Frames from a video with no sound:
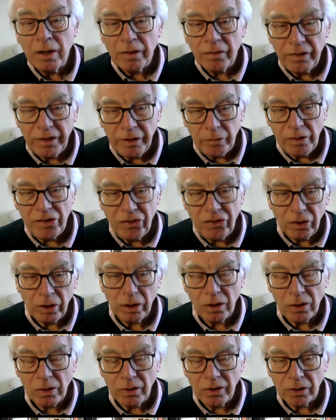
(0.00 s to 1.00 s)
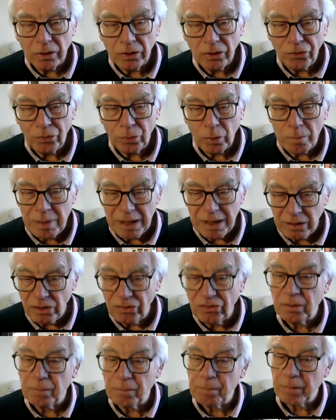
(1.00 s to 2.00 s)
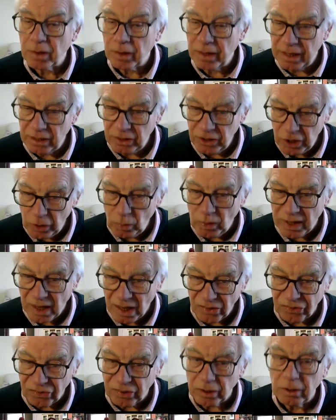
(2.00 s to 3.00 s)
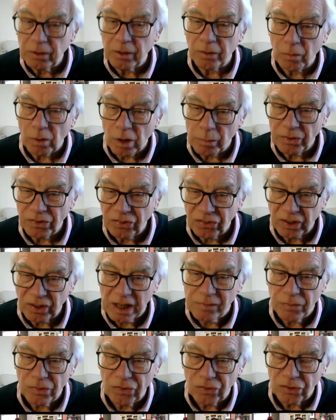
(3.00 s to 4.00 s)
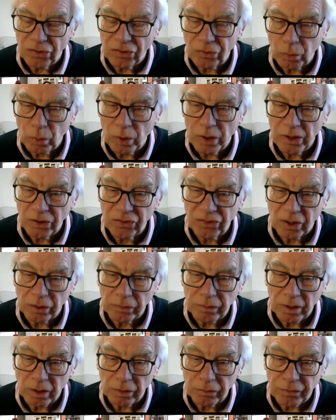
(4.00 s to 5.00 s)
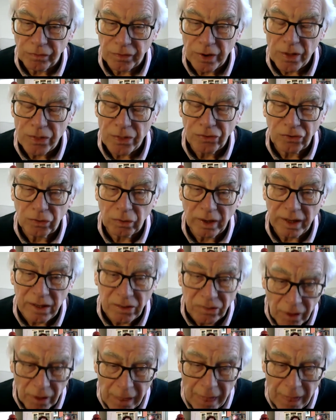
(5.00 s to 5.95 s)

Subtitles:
The original locals were built in Newcastle at Robert Stephenson's works on Firth Street.